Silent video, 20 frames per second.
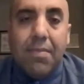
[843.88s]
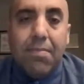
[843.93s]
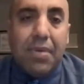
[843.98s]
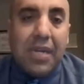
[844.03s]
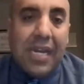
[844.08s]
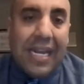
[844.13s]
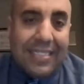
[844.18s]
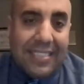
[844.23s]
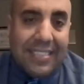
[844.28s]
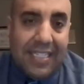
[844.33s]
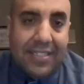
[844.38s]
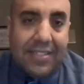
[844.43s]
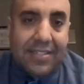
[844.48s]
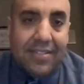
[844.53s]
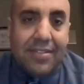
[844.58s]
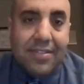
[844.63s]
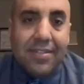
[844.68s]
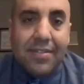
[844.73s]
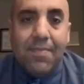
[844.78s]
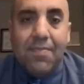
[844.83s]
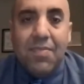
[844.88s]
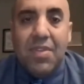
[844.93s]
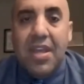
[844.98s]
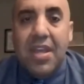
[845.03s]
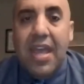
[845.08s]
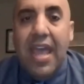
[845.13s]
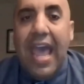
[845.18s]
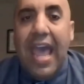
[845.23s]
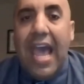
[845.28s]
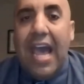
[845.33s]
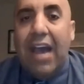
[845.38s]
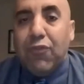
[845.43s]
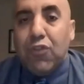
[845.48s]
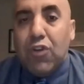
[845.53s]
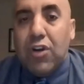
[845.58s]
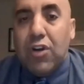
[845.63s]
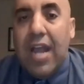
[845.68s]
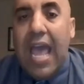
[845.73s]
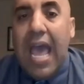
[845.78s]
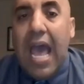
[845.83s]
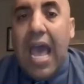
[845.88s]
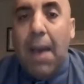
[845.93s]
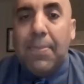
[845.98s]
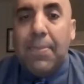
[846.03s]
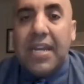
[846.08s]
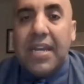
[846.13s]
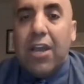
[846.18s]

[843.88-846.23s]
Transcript: but I didn't. After it happened,